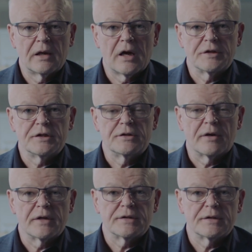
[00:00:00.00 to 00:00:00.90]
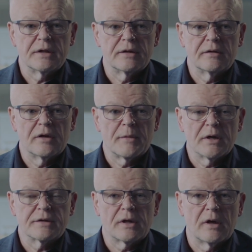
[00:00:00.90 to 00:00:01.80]
large interest
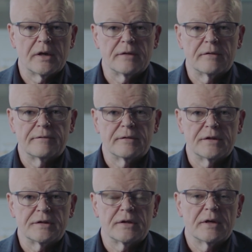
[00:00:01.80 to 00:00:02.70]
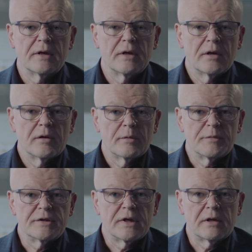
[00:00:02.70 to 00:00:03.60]
amongst clients for this
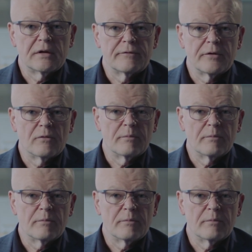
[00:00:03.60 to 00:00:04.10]
particular fuel,